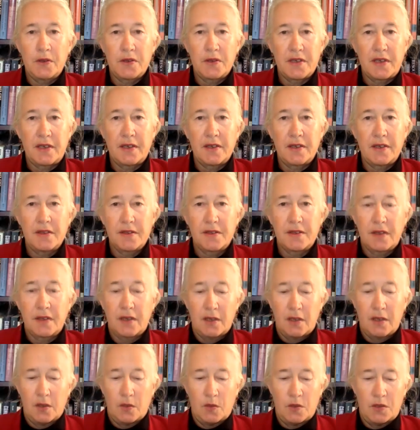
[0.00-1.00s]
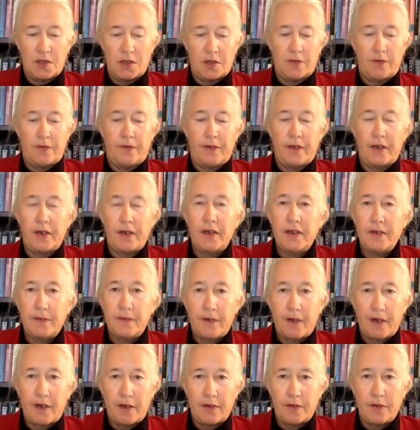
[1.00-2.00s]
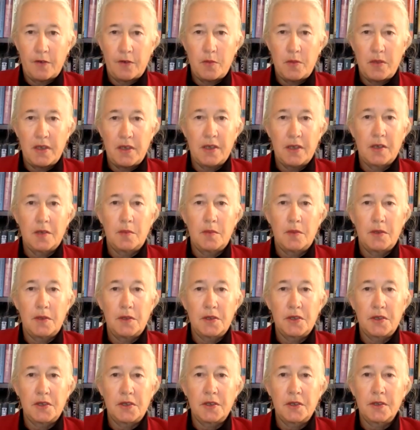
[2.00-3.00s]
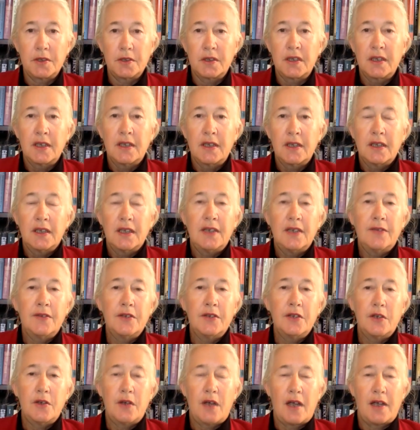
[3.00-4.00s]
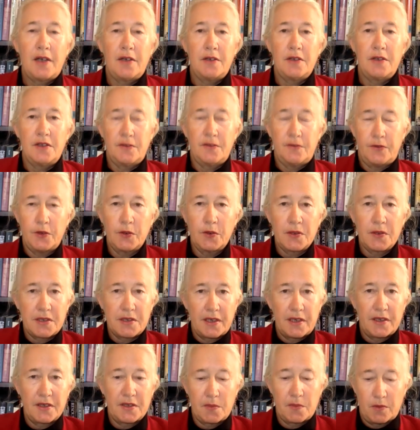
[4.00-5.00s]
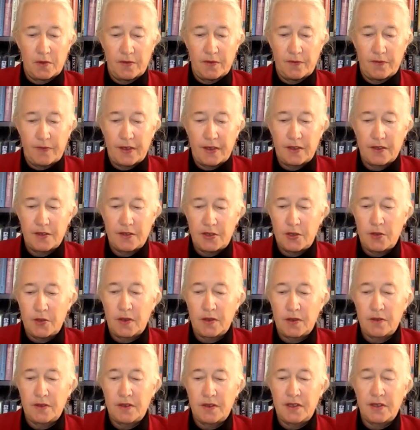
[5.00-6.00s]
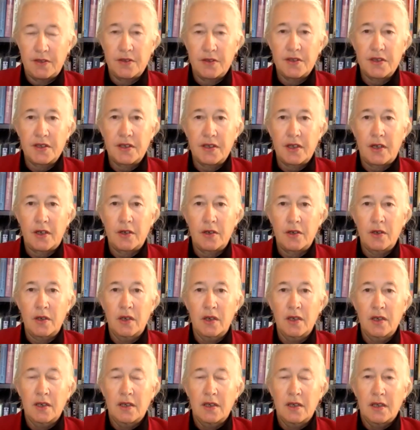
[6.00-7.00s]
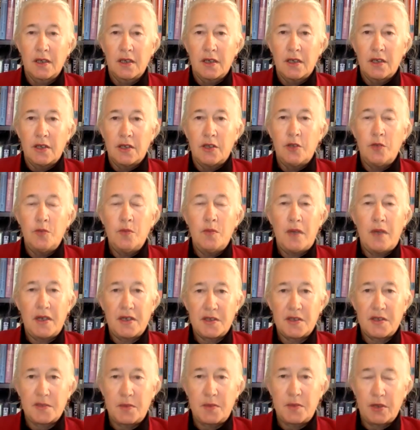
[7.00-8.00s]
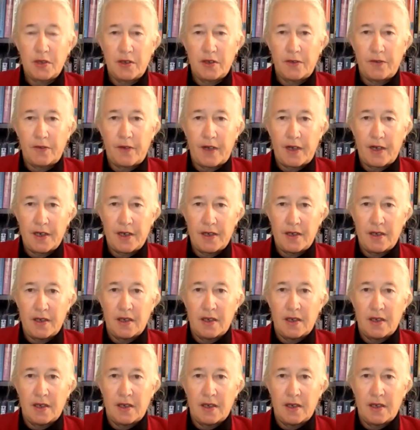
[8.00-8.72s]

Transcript: cells, which are very far from being commercial, even though hydrogen fuel cells were invented two hundred years ago. You must purify